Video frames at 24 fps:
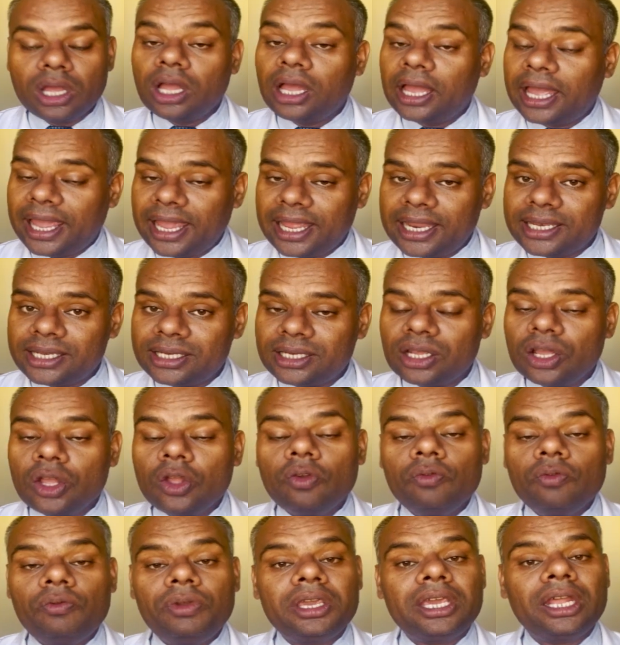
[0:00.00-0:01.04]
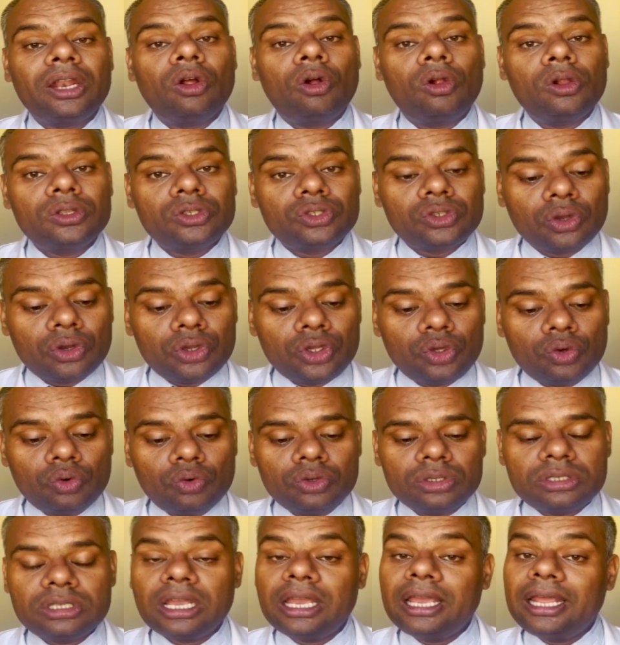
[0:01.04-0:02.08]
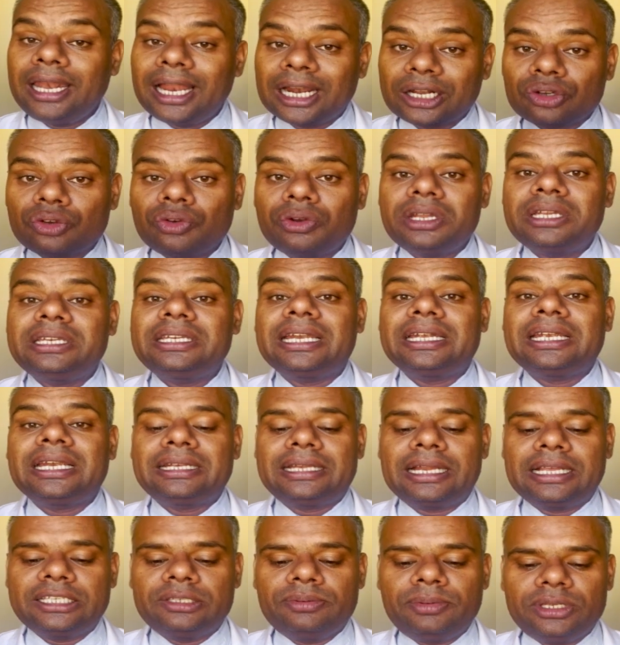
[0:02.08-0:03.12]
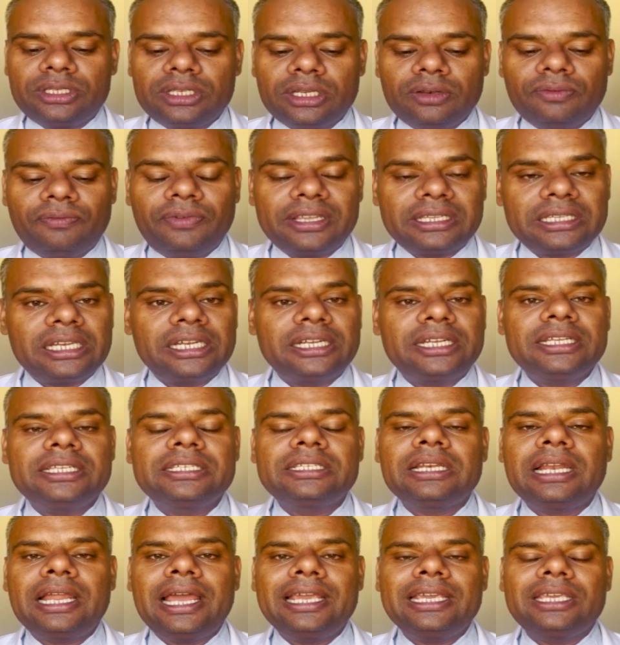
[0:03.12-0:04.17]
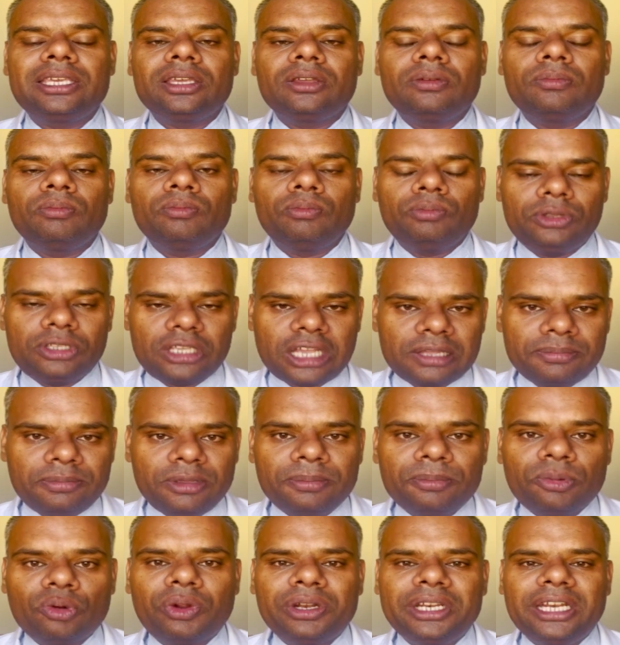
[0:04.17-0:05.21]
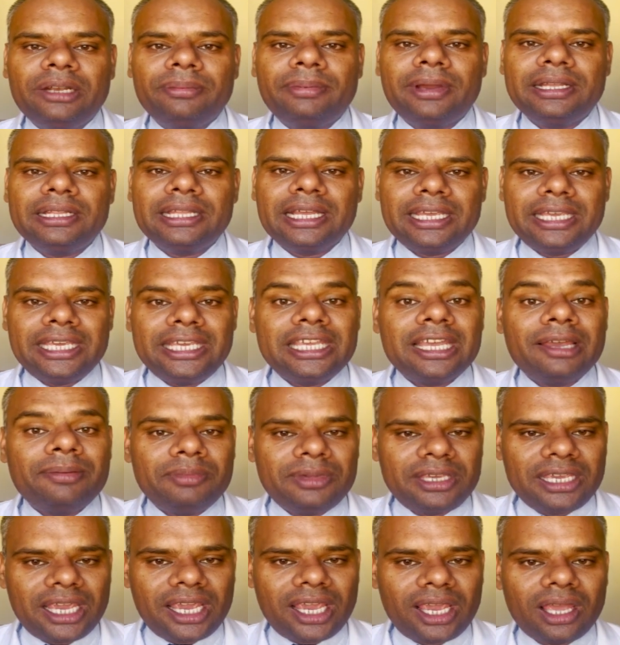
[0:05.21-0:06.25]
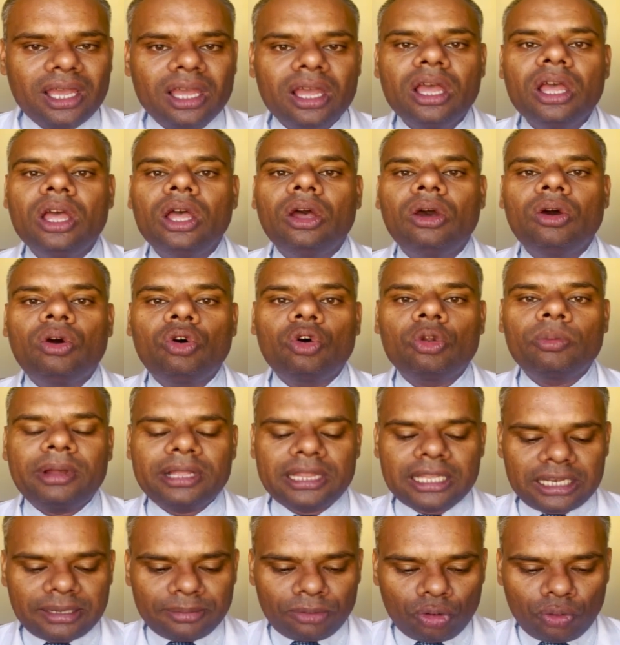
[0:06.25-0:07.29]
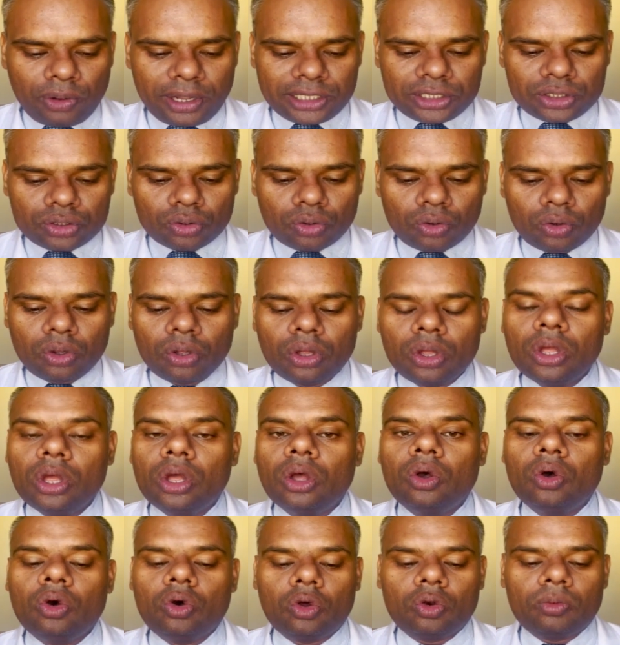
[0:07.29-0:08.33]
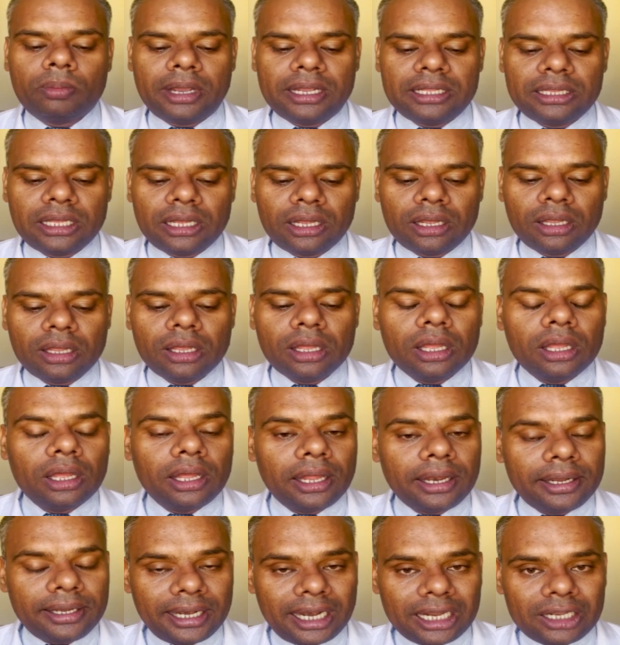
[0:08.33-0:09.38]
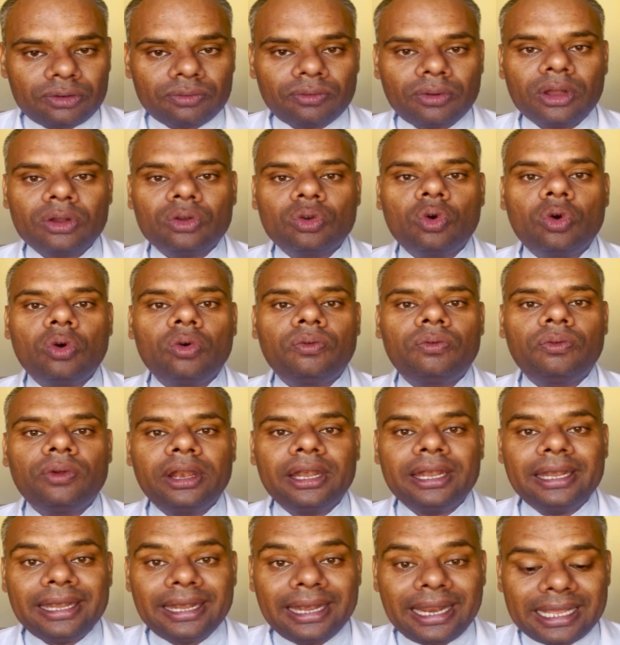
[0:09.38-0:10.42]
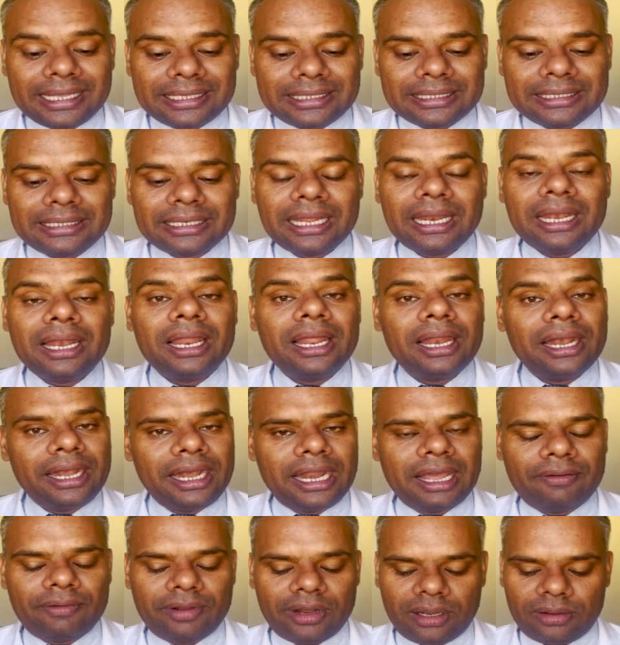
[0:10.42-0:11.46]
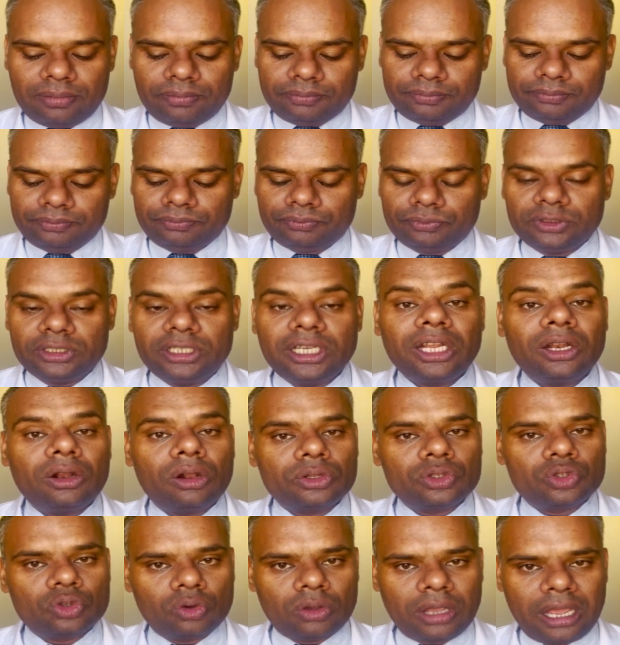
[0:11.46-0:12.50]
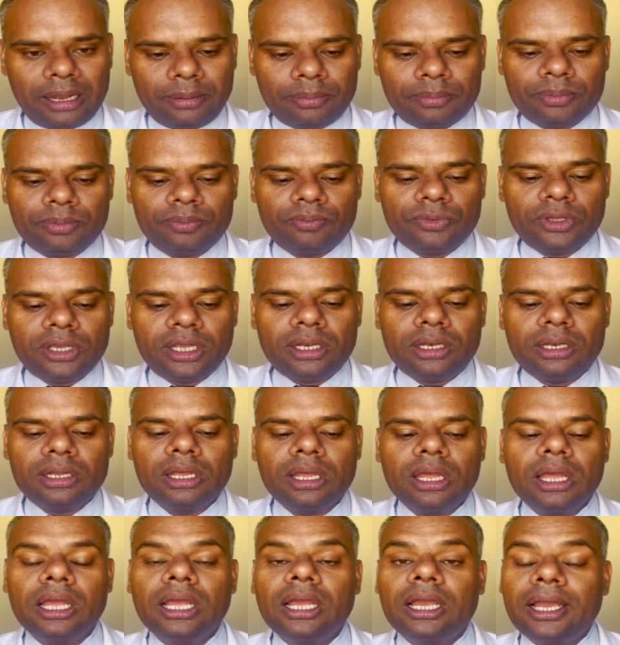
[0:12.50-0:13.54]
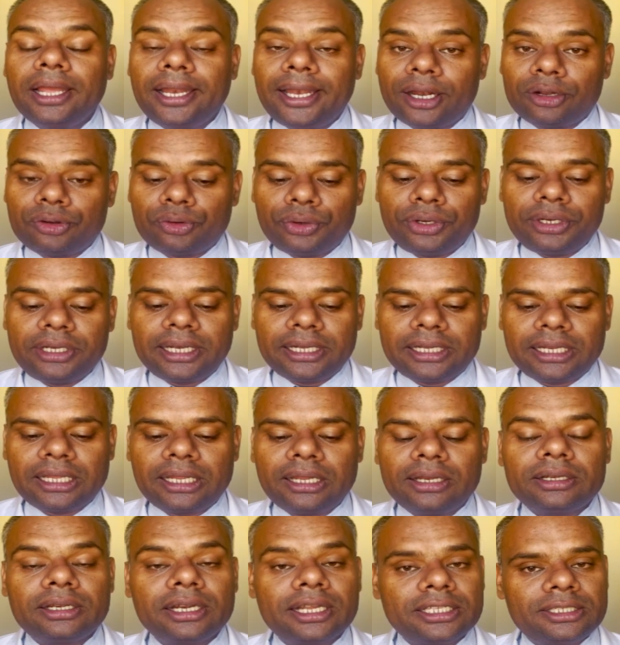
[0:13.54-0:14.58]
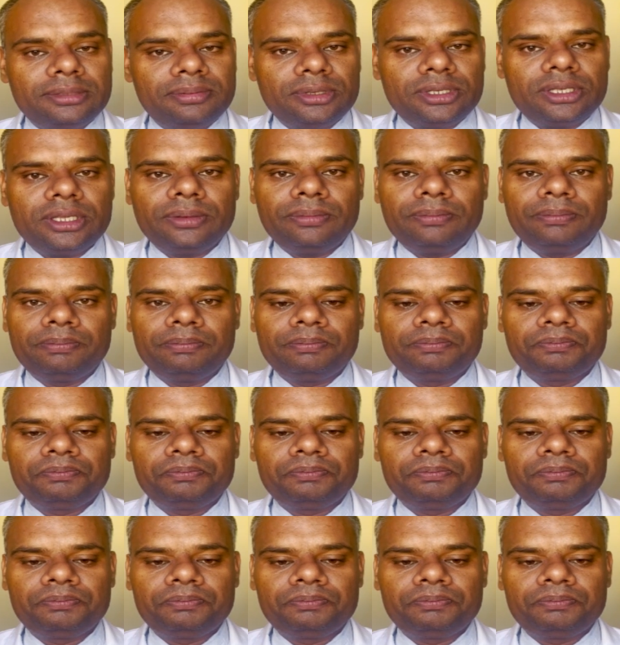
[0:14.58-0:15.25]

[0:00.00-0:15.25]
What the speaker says: And we can also use electronic data transmission facilities like which are being provided by the EMEA or by the WHO or by the network of national level, can also help in electronic data transmission.